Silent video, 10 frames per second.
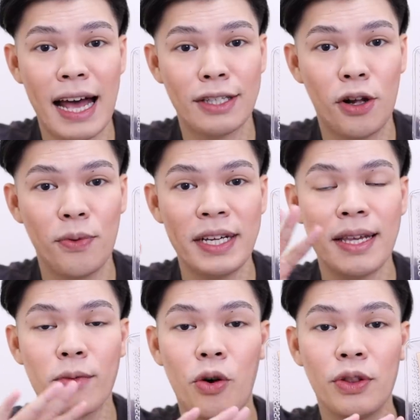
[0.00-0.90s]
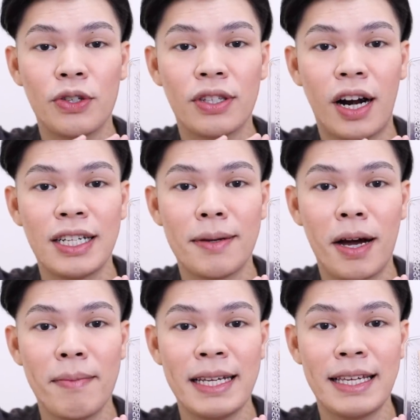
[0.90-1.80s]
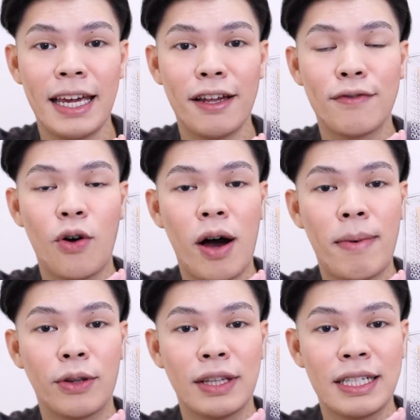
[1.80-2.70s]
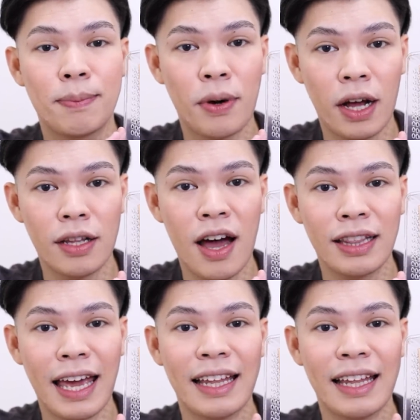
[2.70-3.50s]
As always, I'm going to start sa mga basic info about this product.